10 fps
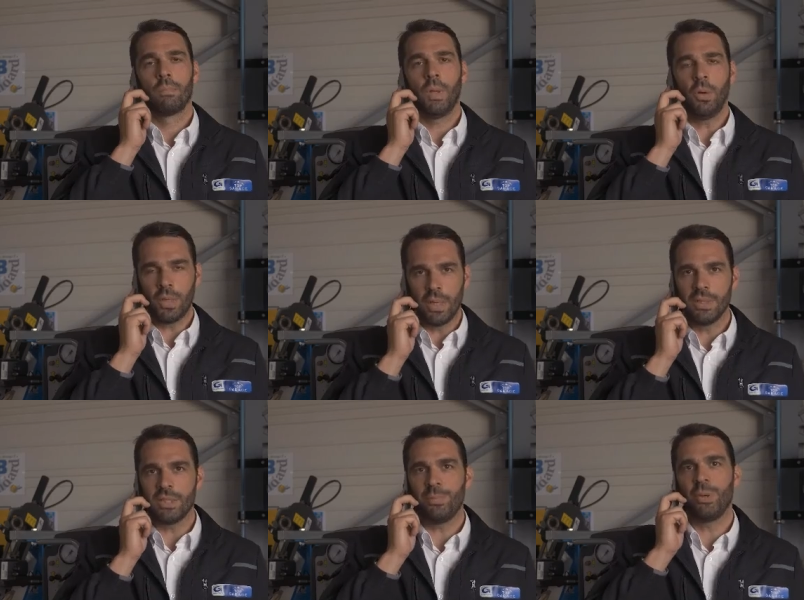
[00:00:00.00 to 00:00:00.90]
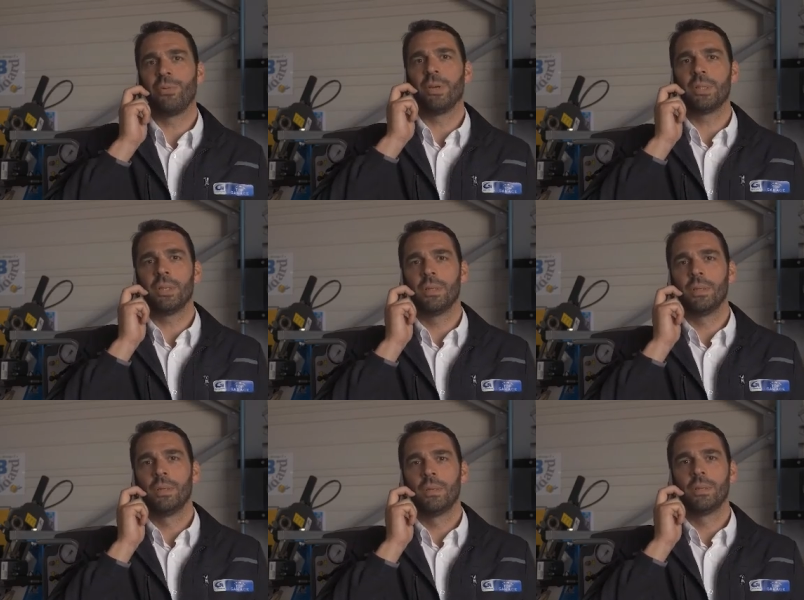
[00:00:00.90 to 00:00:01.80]
Okay, that's perfect.
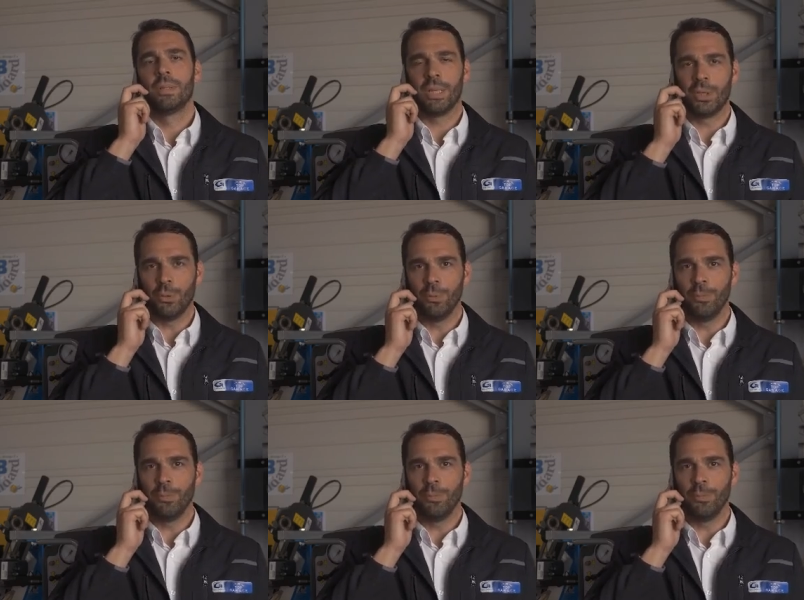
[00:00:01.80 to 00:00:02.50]
Thank you.